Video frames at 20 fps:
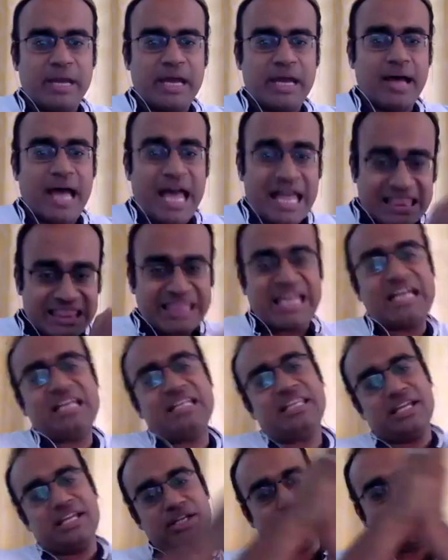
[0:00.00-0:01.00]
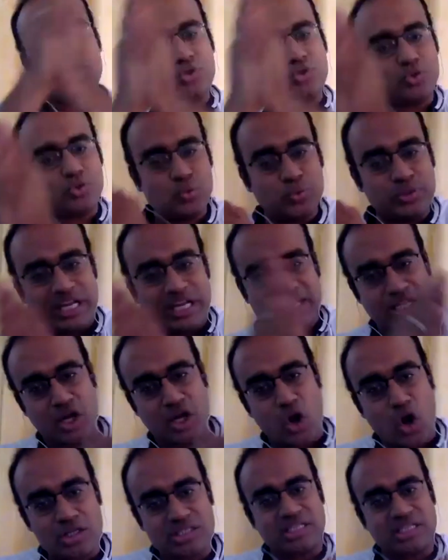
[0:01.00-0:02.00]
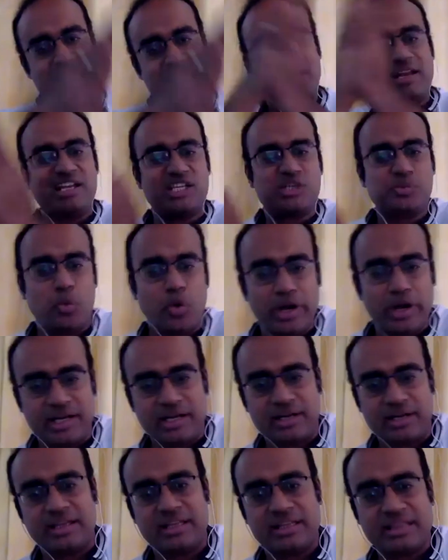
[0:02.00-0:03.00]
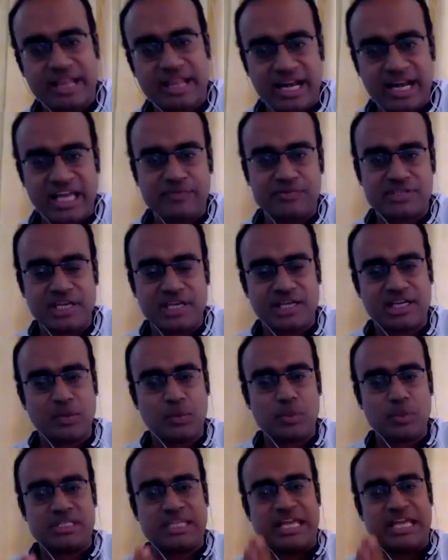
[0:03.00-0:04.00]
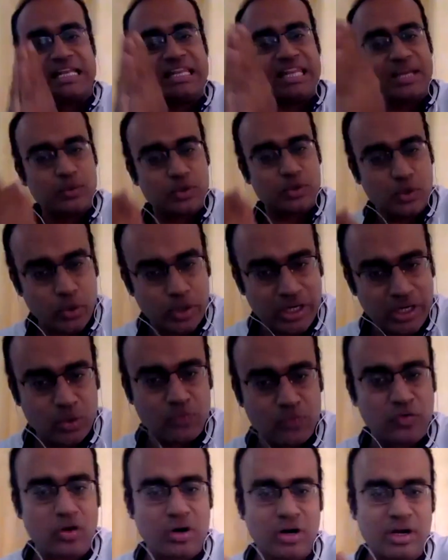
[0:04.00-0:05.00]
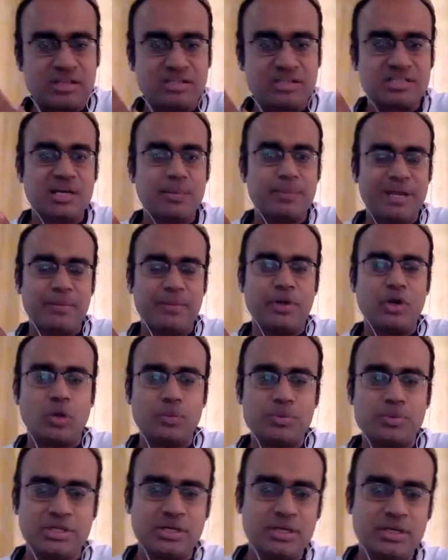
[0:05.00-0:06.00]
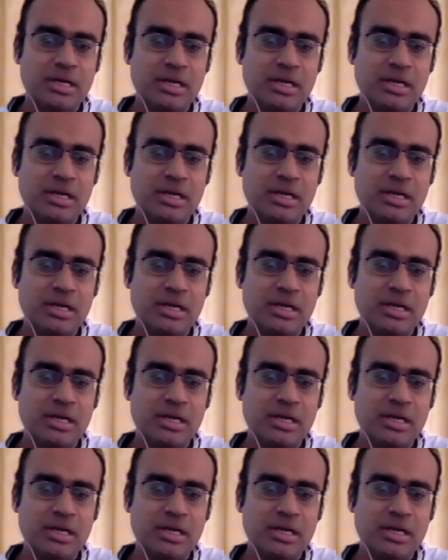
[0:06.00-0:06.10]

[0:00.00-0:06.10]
And then they used to, that the logical next point in their life cycle was then they would go and look for a digital payment option.